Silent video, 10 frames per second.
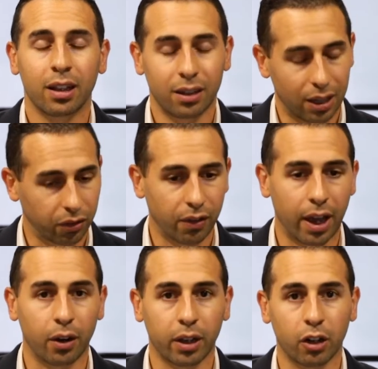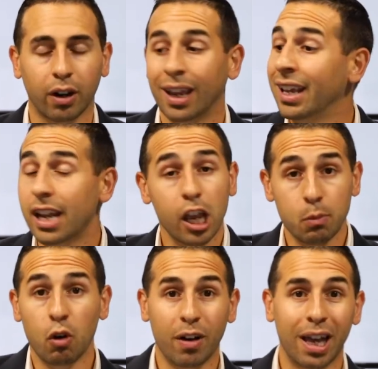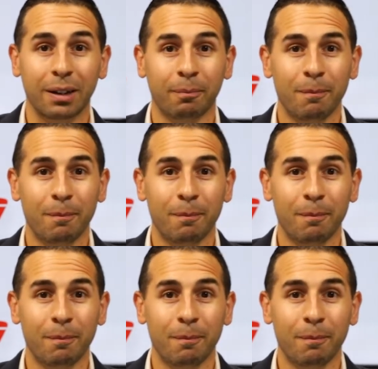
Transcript: That's fine. Okay, great. Now you move on.